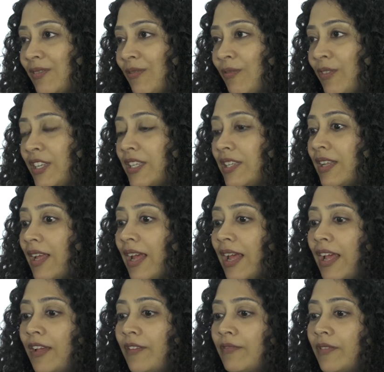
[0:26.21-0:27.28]
We didn't
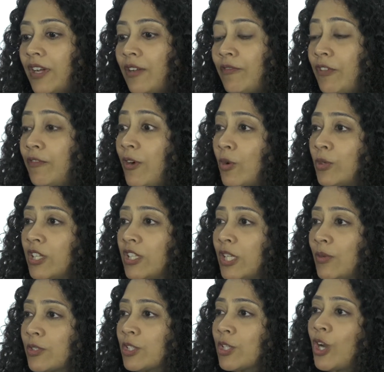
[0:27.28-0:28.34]
have, uh, we found that
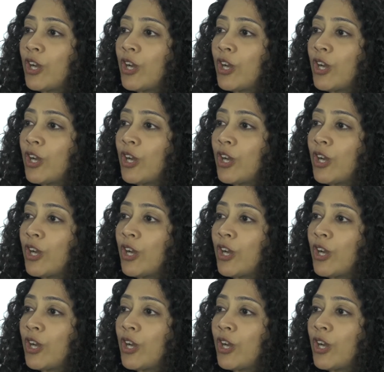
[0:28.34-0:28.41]
there was a